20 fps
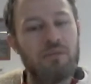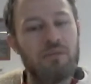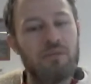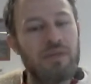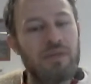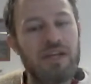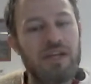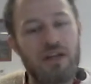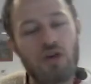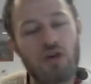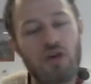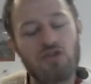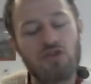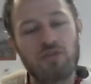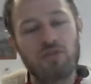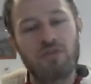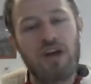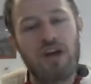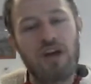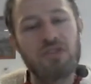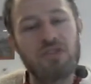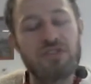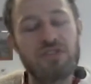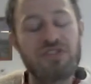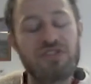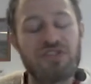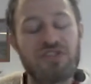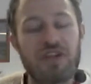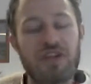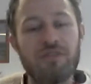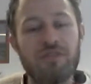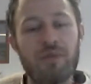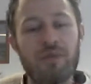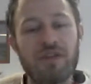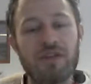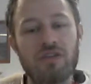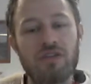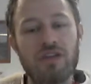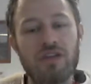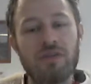it goes up gradually. So say if you
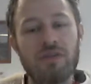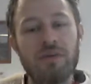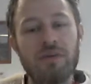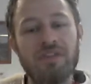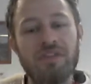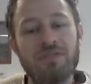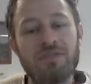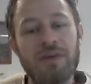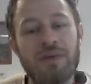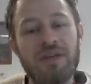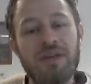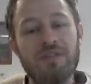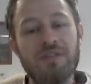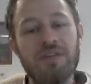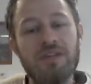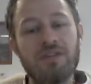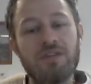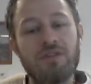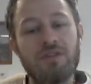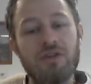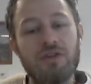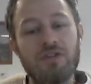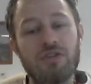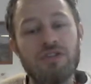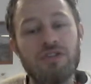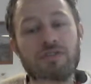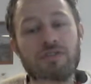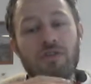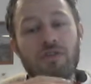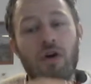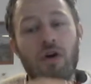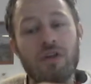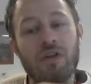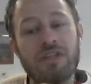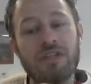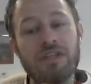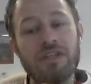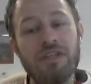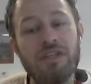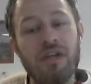went to 20, 30,
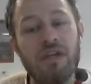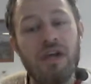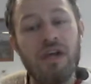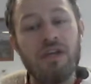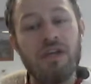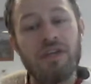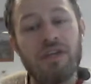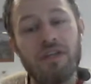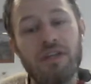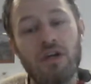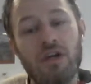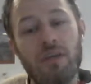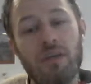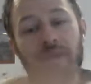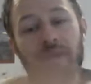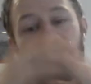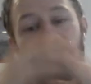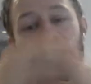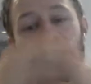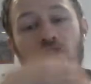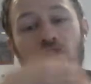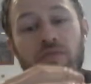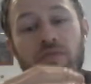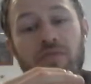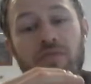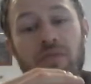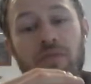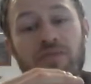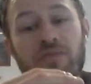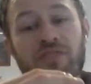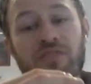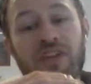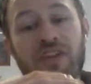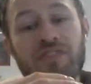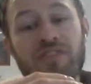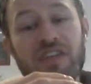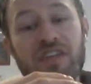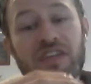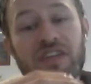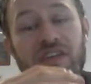40, then you got a big jump from
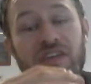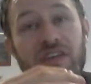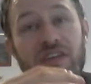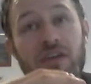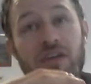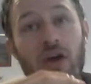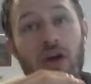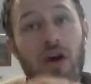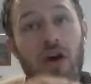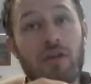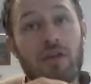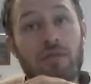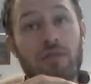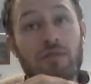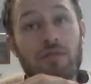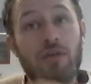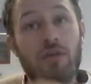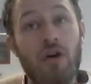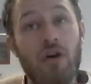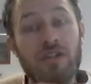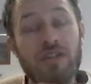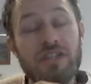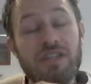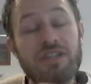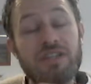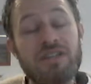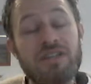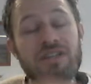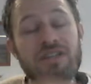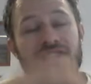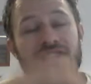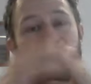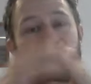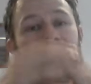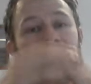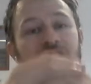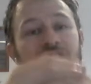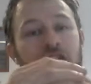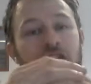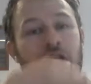40 to
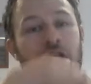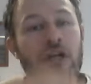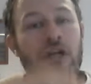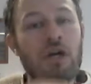70,